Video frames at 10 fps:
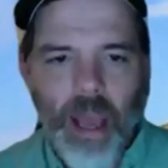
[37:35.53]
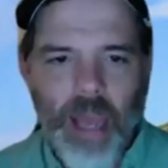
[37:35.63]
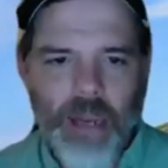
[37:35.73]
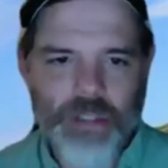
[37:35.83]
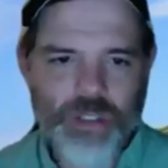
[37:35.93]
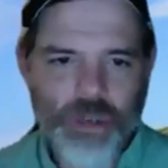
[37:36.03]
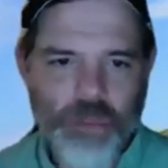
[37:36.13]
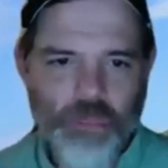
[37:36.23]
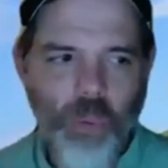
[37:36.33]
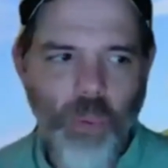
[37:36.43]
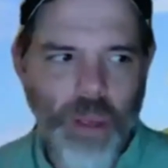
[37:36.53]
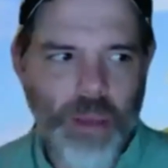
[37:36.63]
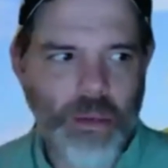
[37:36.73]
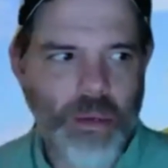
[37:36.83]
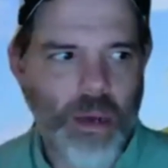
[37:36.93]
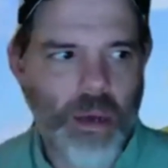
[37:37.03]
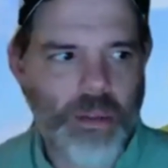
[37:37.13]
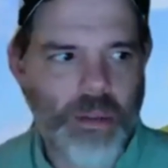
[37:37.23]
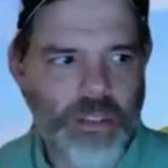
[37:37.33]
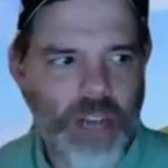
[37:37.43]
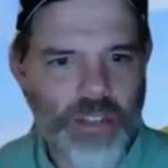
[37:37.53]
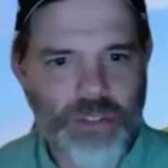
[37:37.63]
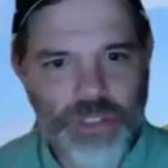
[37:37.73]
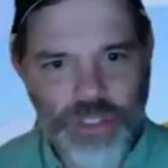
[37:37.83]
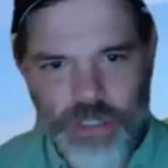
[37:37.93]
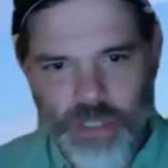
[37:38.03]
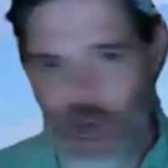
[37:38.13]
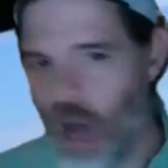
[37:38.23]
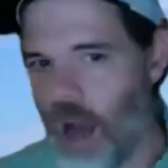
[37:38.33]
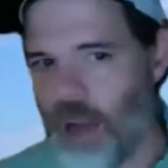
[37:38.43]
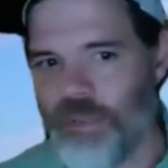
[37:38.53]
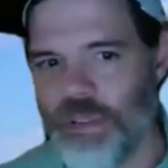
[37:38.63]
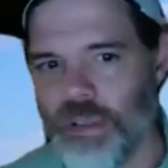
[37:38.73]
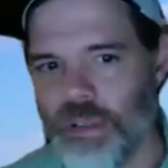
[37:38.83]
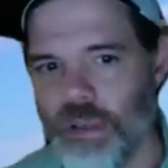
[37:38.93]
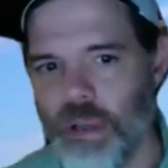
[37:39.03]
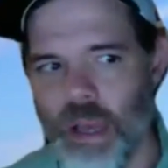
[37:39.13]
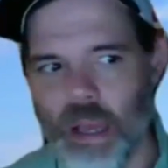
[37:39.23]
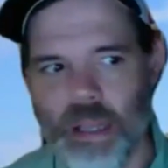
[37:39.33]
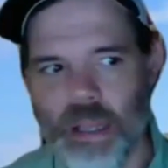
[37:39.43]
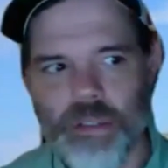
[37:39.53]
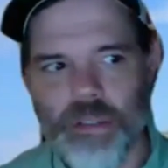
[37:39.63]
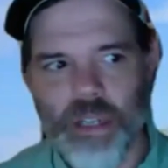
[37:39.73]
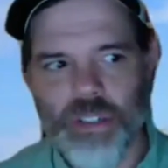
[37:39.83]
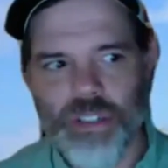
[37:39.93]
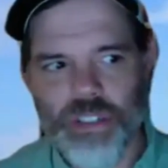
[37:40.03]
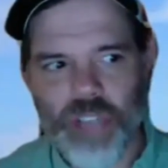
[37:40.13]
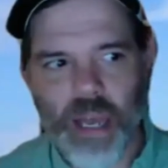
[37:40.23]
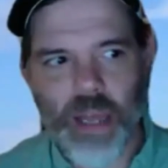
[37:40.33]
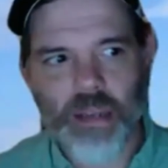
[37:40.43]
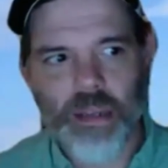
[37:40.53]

And at a certain point, the doctor stopped, and she sighed,